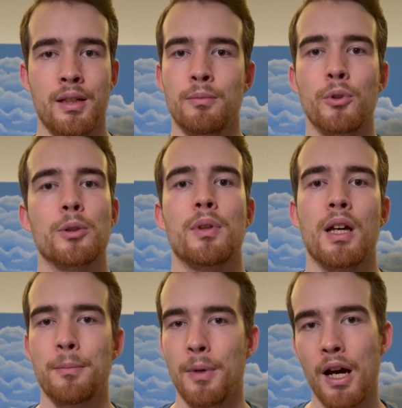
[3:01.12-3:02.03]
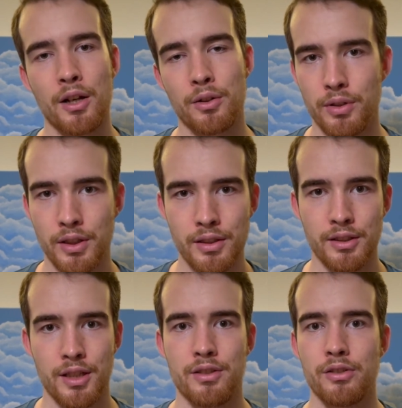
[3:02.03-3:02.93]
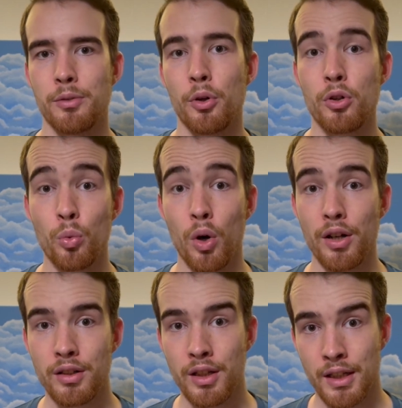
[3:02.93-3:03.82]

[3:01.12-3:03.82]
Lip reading: multiplied by 100, that's 0.1.